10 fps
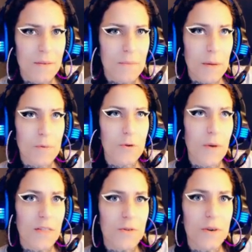people who
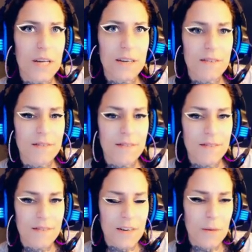went through it
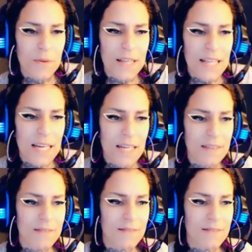completely